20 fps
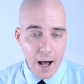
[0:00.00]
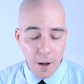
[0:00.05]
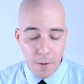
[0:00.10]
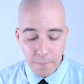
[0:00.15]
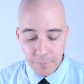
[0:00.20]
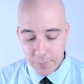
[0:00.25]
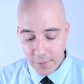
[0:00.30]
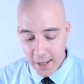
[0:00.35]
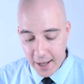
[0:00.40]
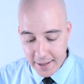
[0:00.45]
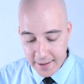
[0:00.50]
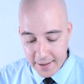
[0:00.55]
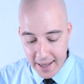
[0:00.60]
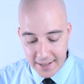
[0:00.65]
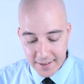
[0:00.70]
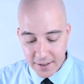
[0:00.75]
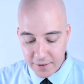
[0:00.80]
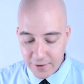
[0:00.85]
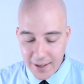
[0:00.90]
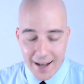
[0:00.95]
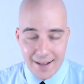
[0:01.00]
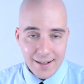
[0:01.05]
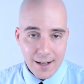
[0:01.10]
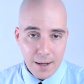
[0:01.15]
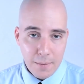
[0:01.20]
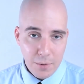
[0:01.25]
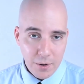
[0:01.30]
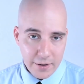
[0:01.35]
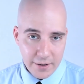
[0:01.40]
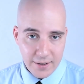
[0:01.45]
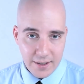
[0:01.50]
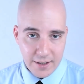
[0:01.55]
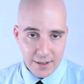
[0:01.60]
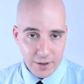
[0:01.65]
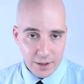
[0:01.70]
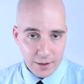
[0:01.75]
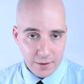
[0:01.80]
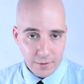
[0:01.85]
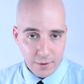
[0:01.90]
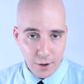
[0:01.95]
now, and that's if that number is
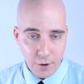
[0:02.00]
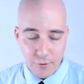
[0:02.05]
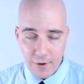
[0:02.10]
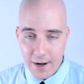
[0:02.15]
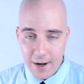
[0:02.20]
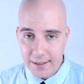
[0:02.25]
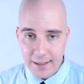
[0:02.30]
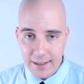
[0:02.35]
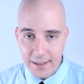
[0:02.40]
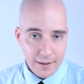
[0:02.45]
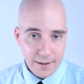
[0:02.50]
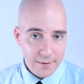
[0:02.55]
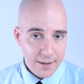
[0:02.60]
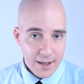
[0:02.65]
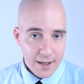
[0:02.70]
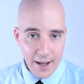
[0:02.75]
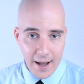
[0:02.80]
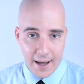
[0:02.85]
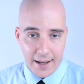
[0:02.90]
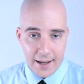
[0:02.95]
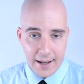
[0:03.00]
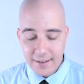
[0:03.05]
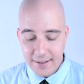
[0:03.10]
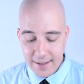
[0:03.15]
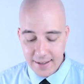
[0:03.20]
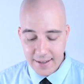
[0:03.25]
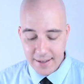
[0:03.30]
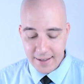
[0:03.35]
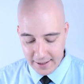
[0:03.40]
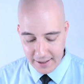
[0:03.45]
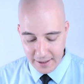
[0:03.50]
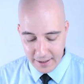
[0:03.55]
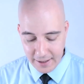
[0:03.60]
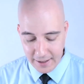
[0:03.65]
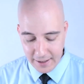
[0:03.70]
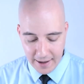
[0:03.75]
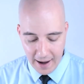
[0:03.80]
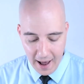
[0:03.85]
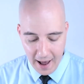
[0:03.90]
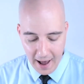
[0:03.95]
even correct, and it's not
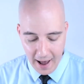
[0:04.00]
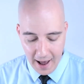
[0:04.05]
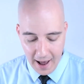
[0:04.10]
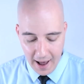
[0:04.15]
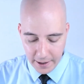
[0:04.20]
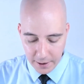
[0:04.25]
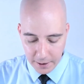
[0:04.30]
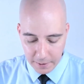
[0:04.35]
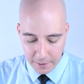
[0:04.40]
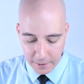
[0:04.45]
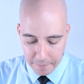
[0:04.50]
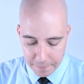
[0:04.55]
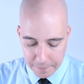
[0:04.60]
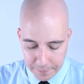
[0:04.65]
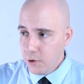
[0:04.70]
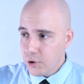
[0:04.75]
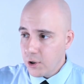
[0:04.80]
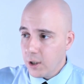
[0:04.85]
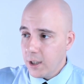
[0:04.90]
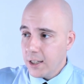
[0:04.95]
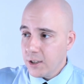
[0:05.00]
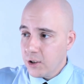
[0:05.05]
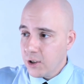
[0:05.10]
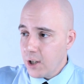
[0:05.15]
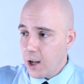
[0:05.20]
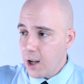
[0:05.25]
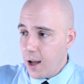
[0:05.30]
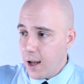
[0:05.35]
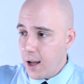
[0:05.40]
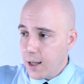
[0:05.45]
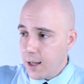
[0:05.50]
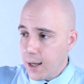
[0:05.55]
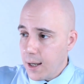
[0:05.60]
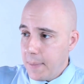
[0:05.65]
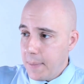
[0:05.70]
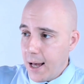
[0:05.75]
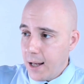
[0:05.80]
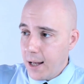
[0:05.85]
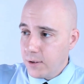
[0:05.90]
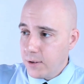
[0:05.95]
even higher. So let's talk
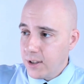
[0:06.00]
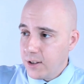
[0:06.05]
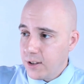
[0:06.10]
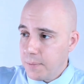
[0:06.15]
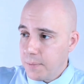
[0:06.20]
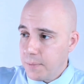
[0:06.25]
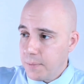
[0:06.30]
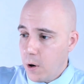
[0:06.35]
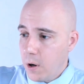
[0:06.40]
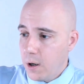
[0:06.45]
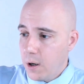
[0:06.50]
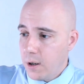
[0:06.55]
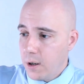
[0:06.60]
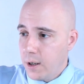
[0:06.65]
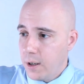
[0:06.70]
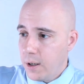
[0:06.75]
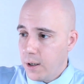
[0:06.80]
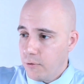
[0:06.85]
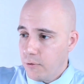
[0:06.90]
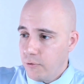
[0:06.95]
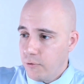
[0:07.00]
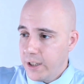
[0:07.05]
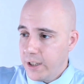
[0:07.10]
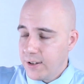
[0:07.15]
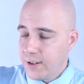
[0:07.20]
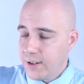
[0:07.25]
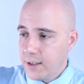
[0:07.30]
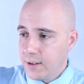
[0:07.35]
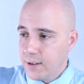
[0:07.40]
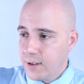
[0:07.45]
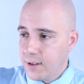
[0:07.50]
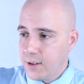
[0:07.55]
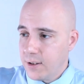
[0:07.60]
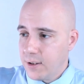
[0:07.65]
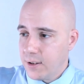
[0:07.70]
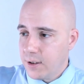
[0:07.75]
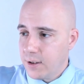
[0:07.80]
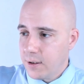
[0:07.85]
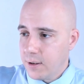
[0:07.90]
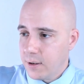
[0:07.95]
about this more
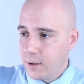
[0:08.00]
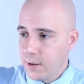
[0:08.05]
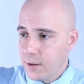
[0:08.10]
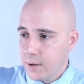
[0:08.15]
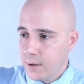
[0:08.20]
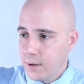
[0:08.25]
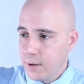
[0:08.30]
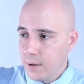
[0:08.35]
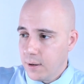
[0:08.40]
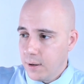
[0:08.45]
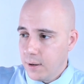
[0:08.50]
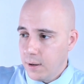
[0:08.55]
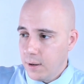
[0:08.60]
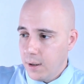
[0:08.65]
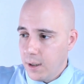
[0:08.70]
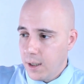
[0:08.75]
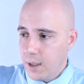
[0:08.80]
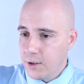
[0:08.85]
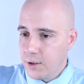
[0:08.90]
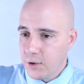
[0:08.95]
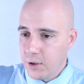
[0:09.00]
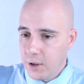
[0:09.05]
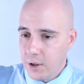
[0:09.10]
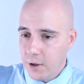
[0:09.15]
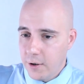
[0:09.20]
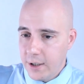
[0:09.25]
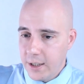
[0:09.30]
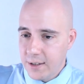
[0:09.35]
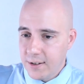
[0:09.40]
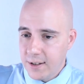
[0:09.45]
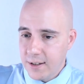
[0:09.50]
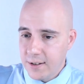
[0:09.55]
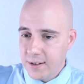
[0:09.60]
recent security